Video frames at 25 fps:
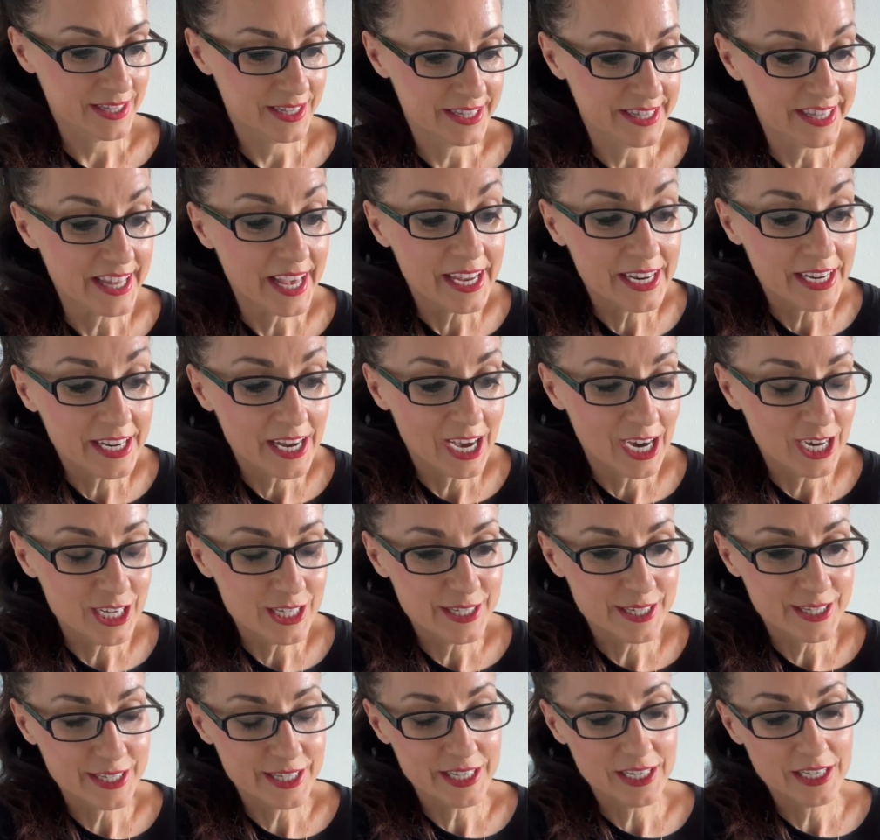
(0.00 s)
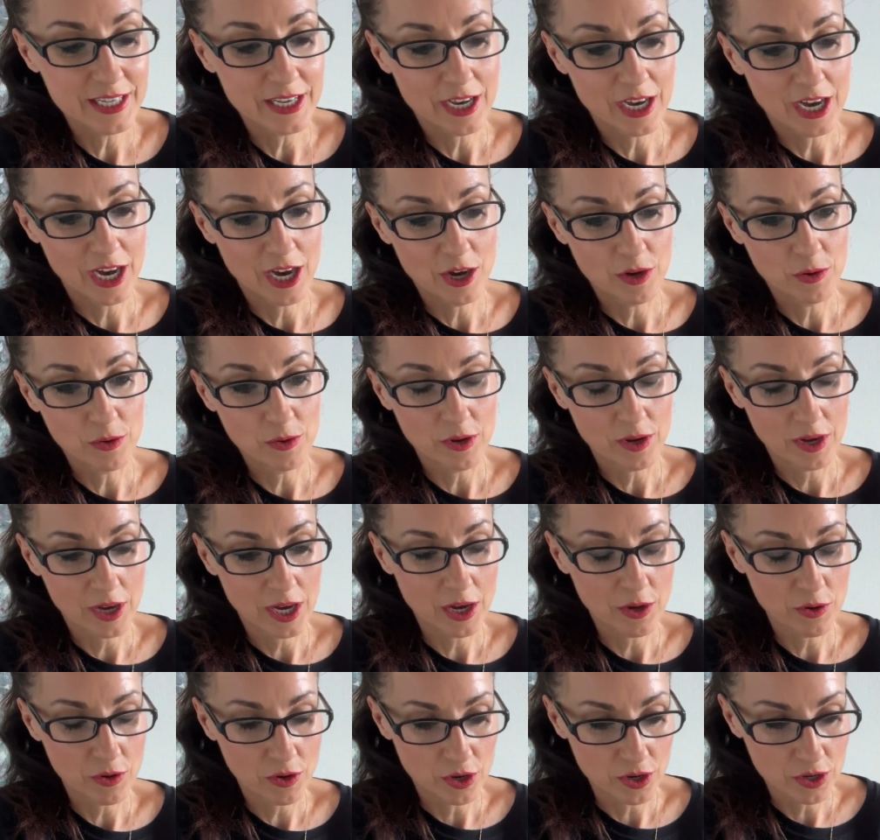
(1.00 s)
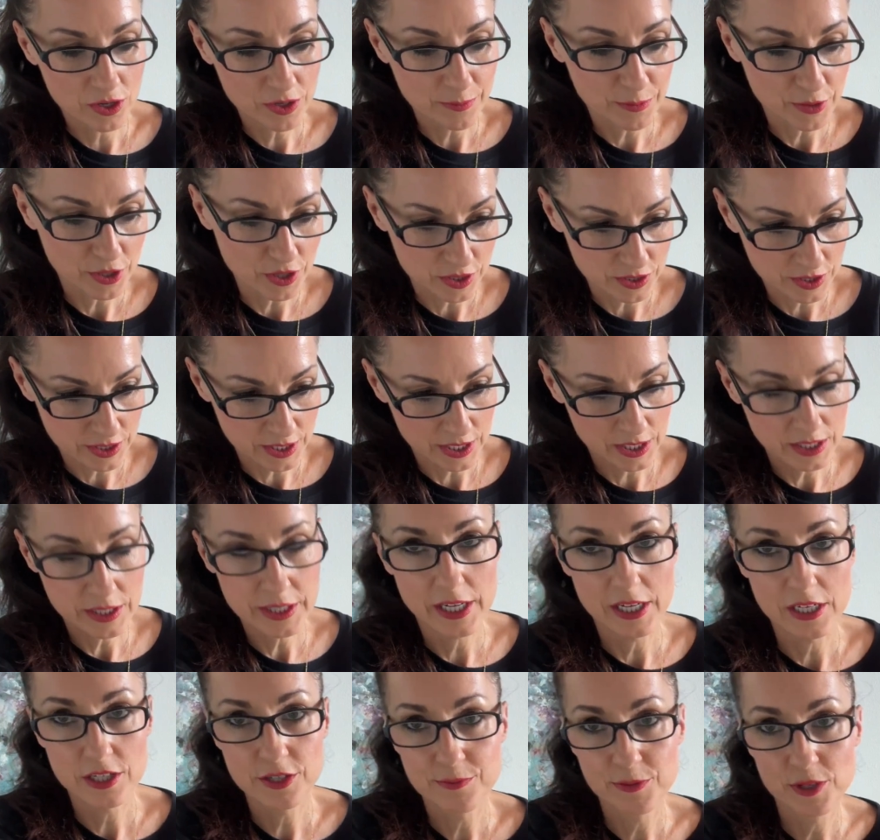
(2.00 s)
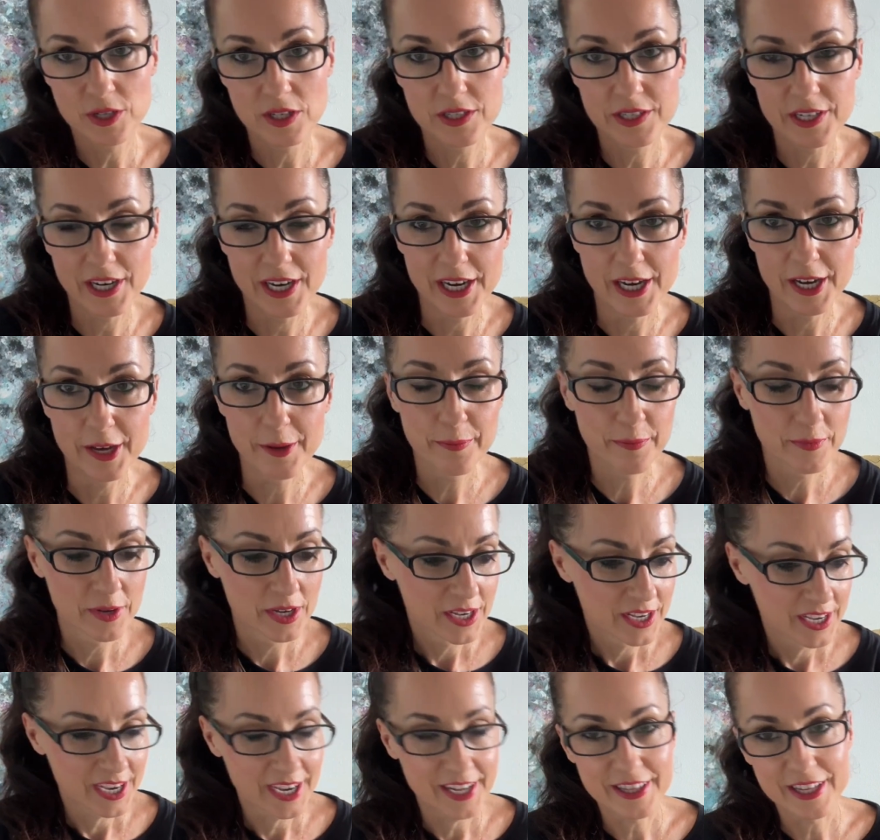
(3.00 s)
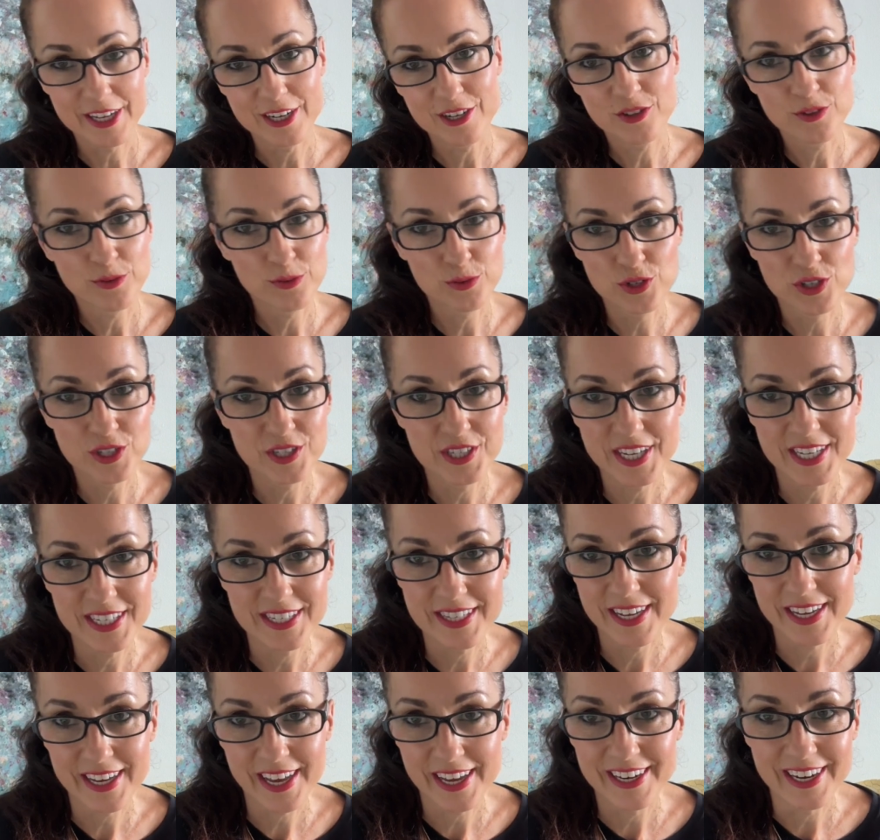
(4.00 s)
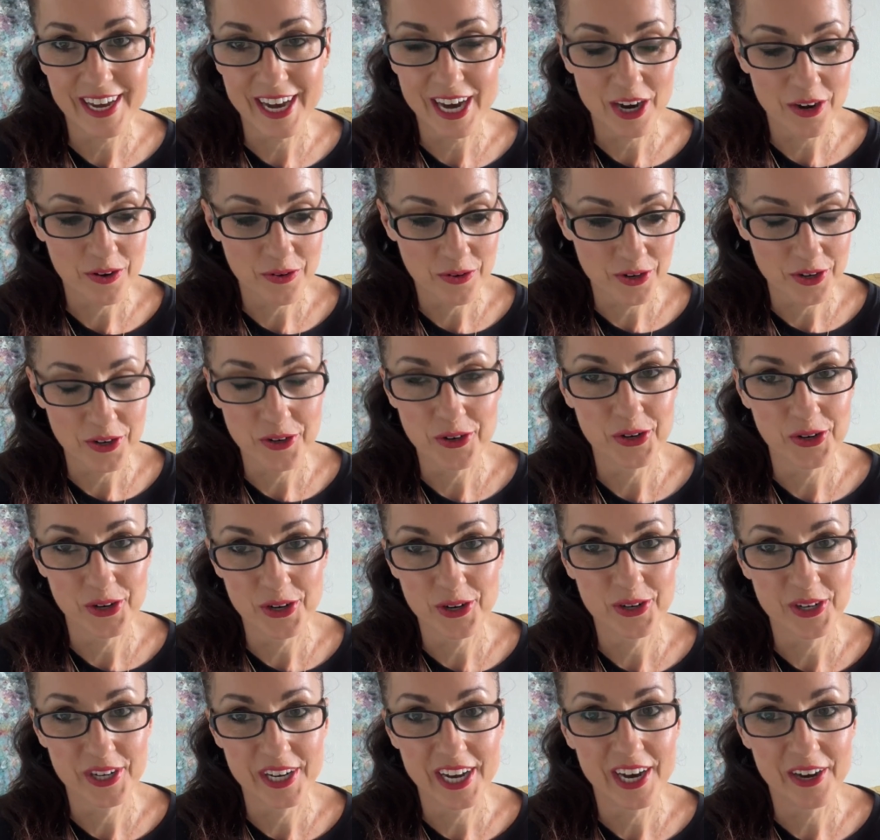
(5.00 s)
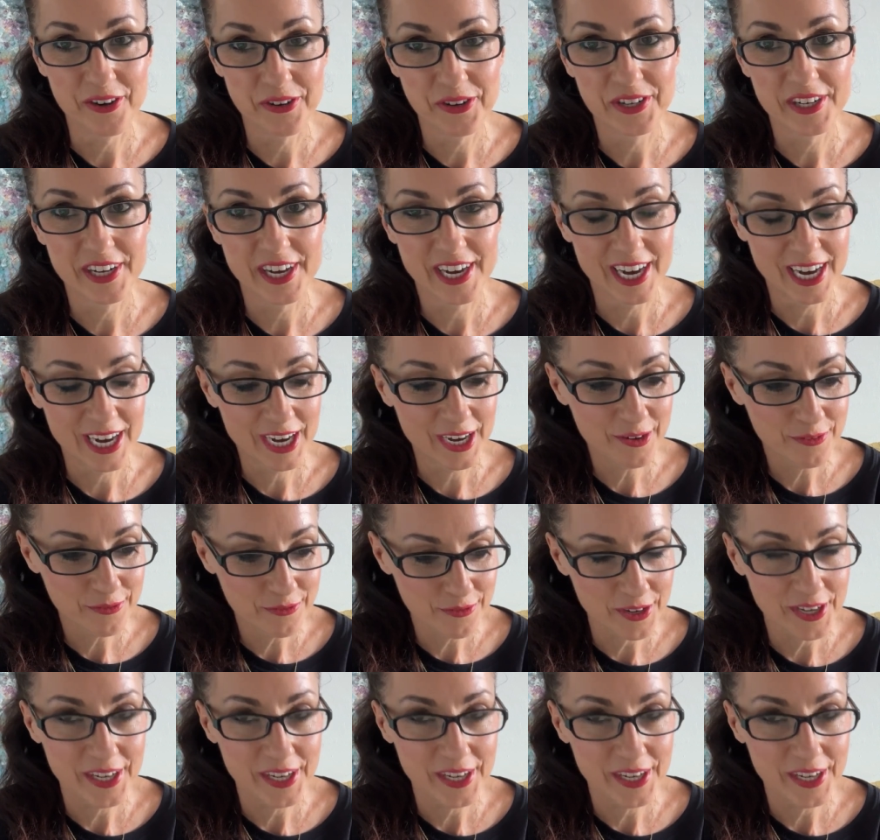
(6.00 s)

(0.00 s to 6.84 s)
Then I see how long, because then it tells me the time, and then it usually says like an hour or an hour and a half.